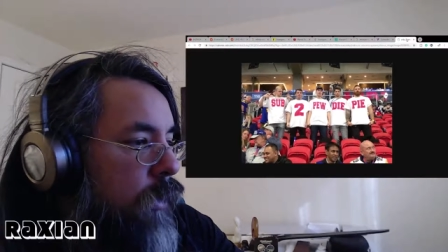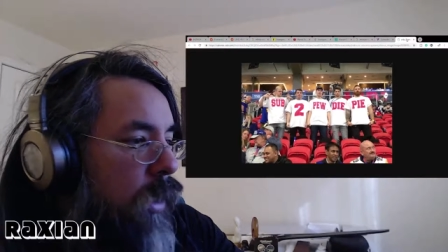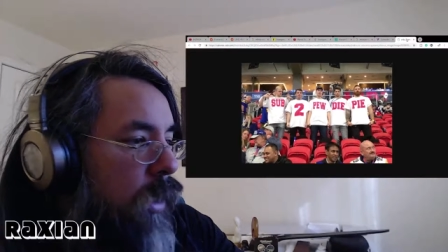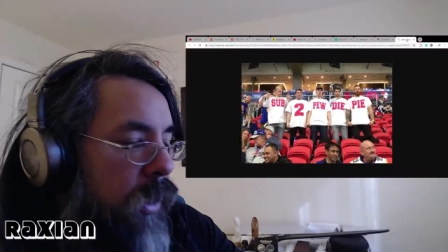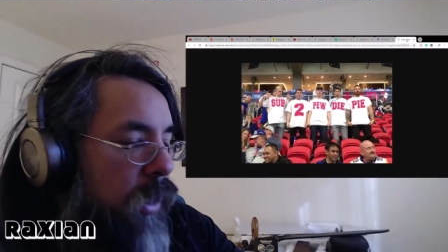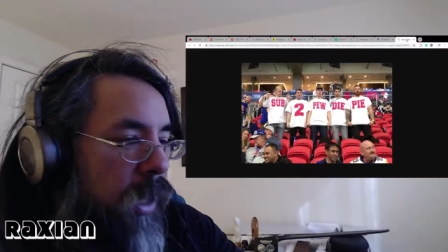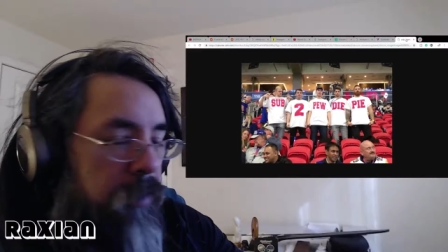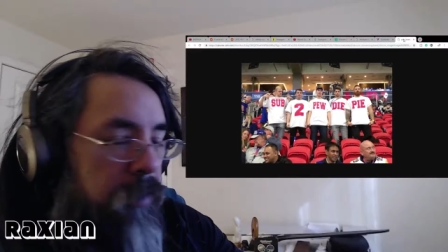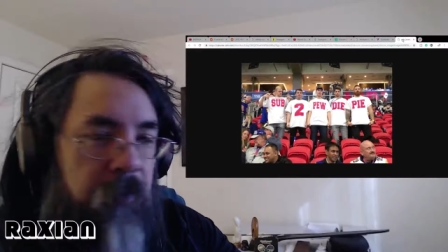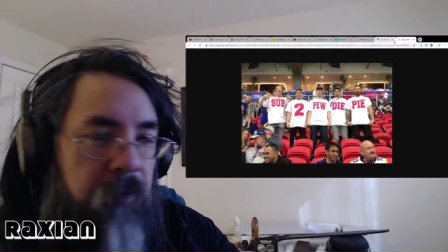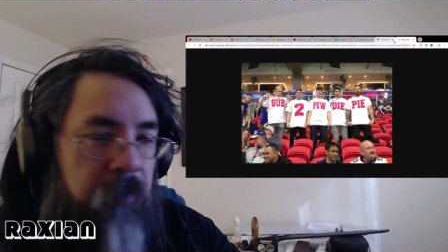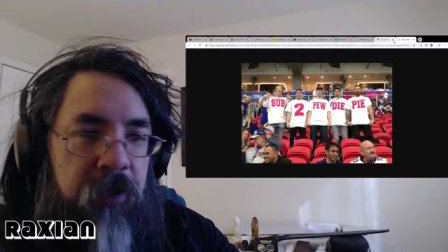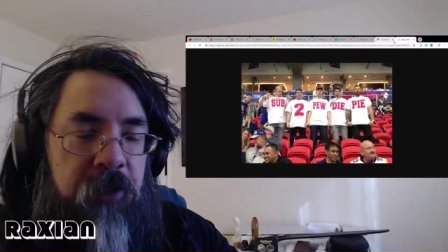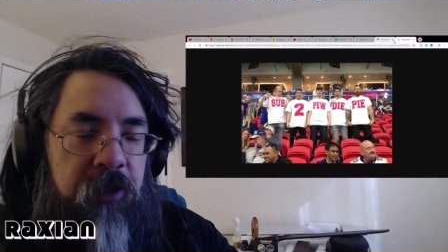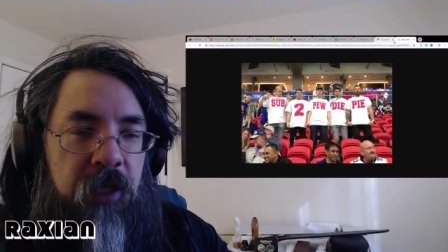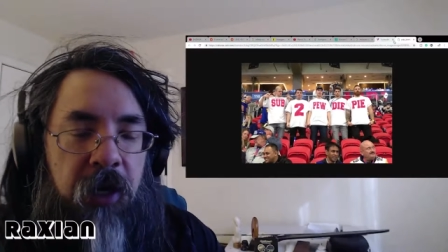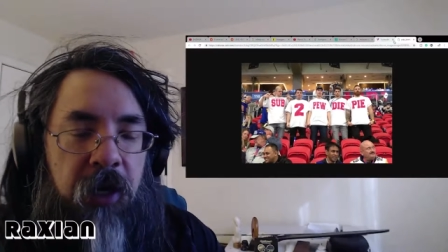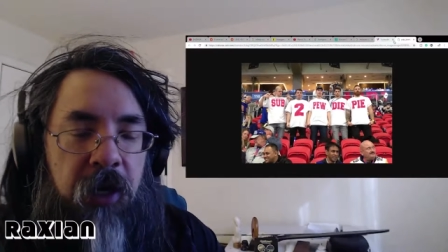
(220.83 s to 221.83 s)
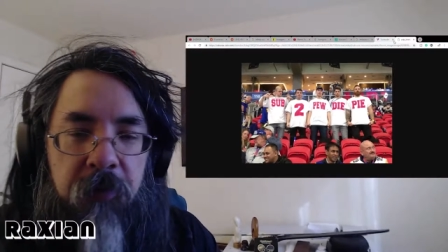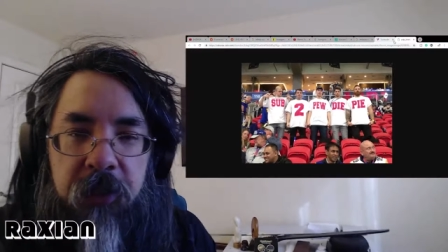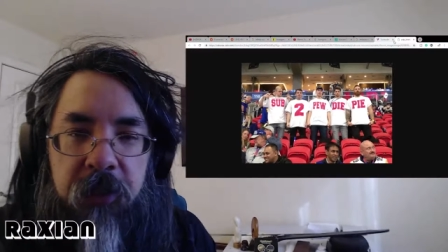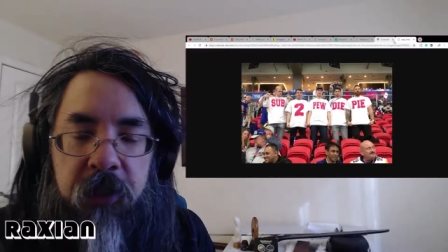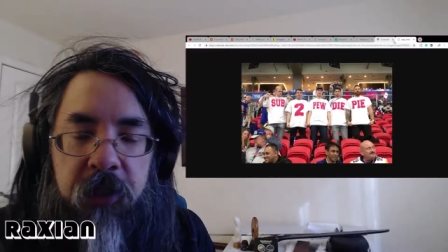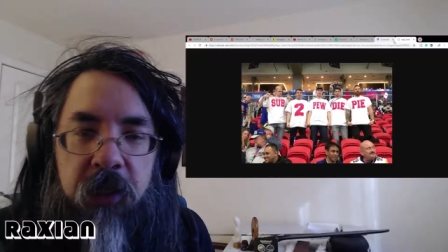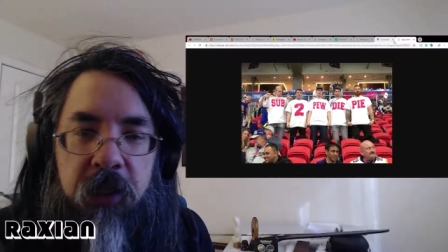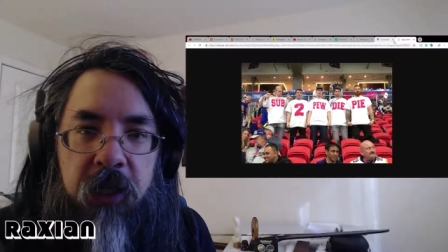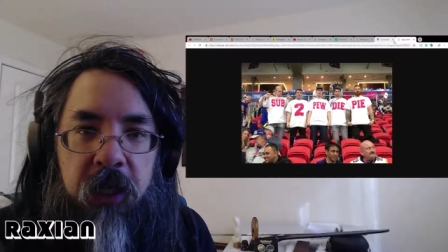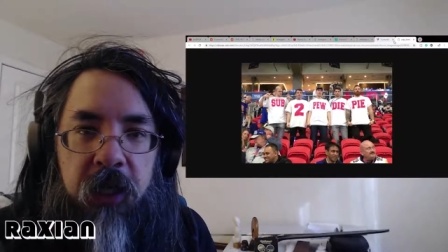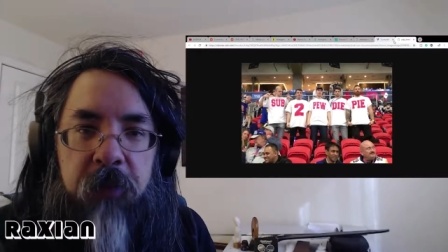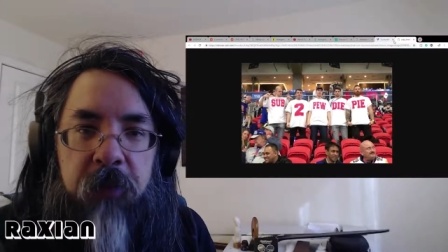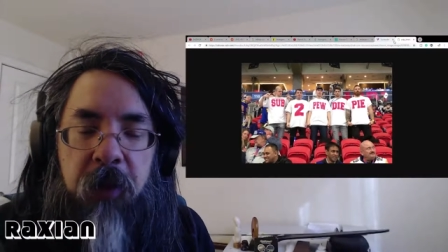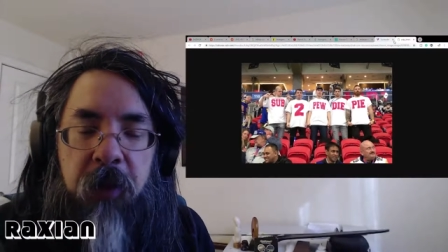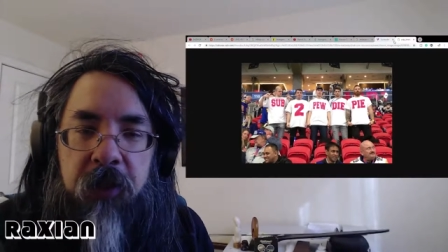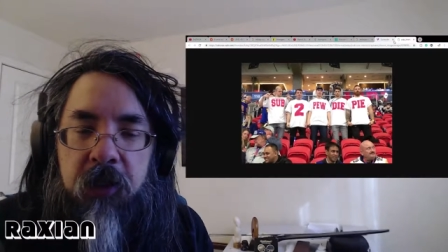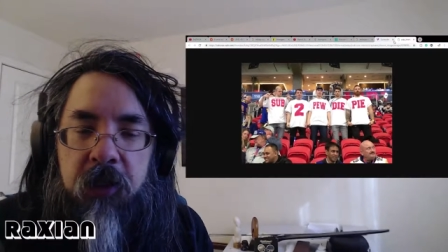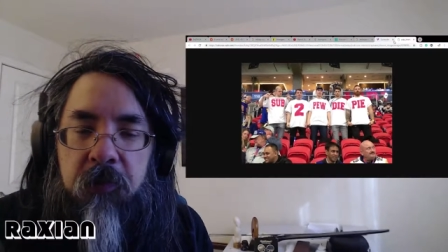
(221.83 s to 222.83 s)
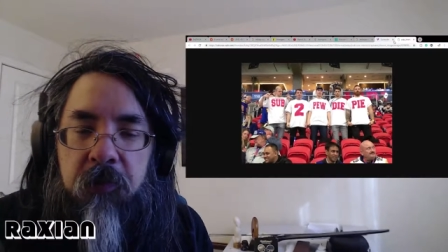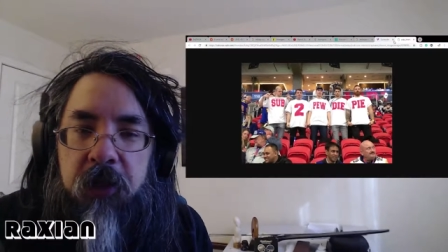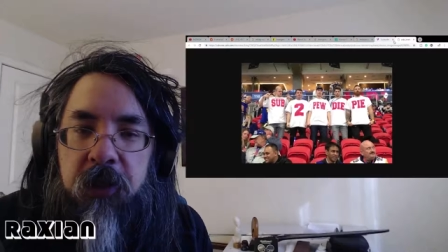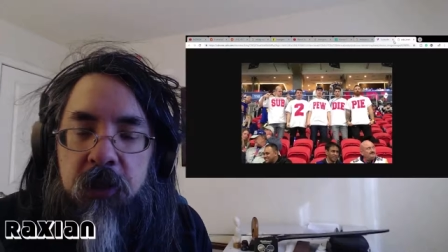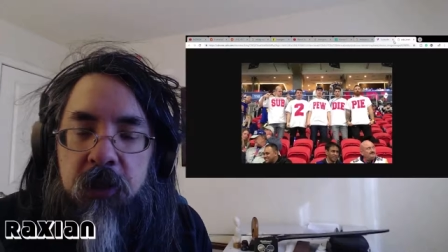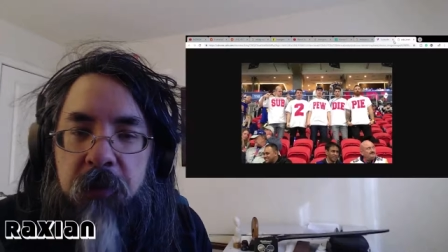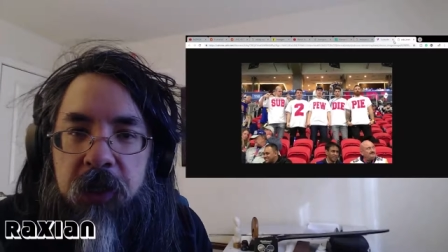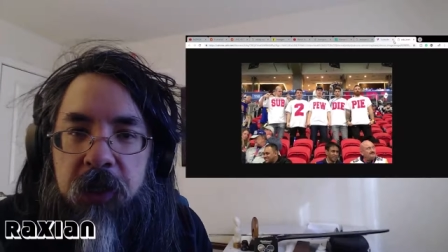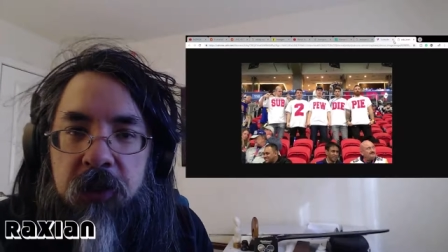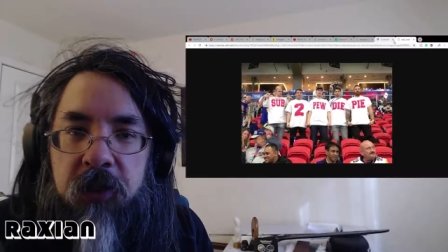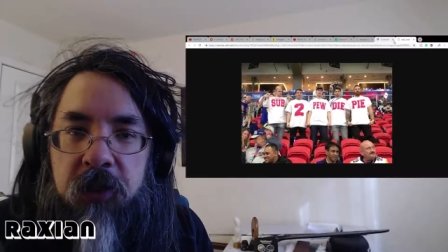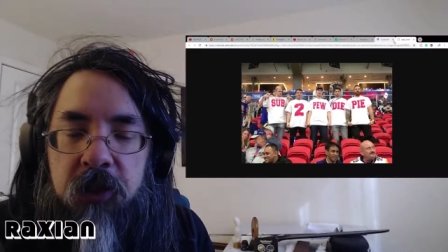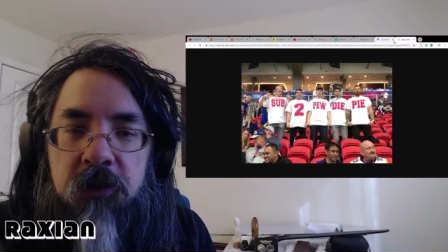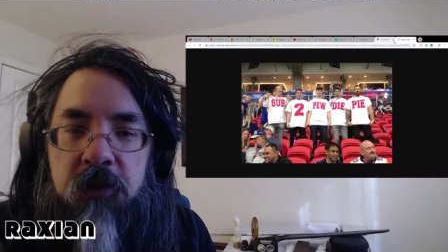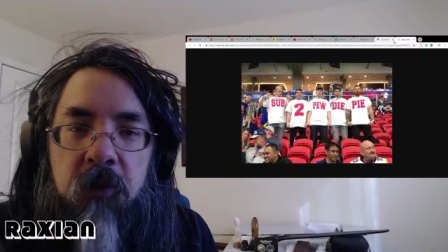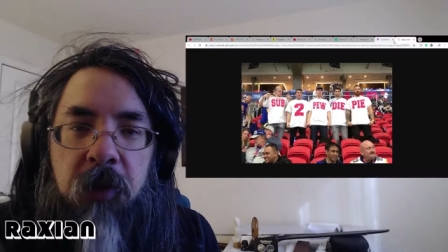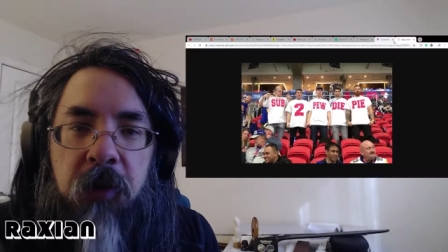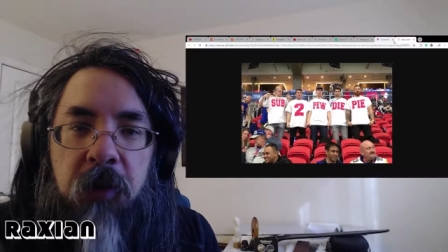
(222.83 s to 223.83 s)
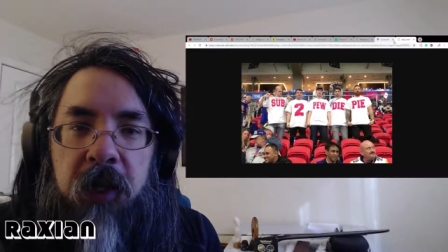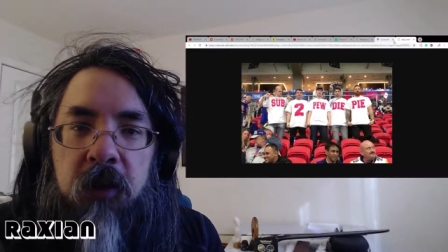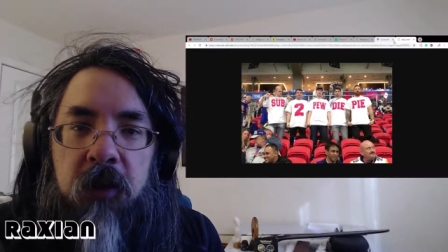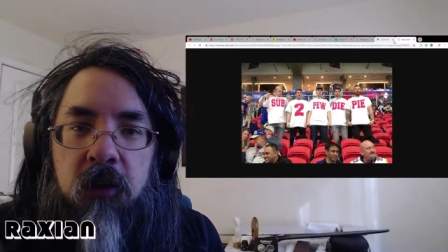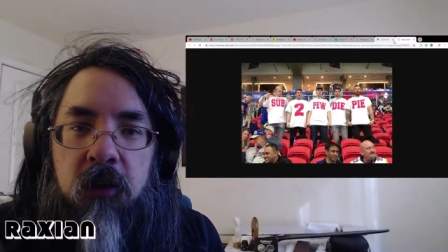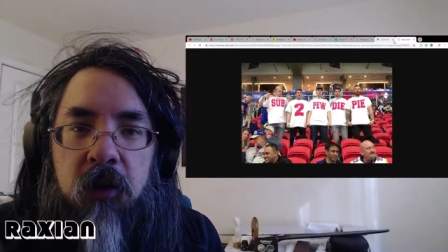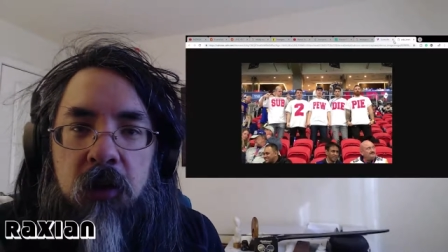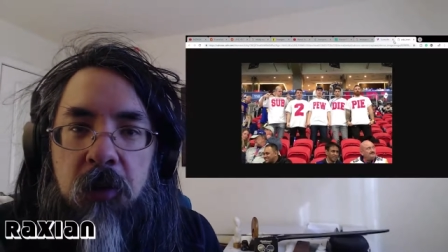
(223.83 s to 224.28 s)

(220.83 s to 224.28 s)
yeah, everyone's everyone expected the Mister Beast to show up like in a little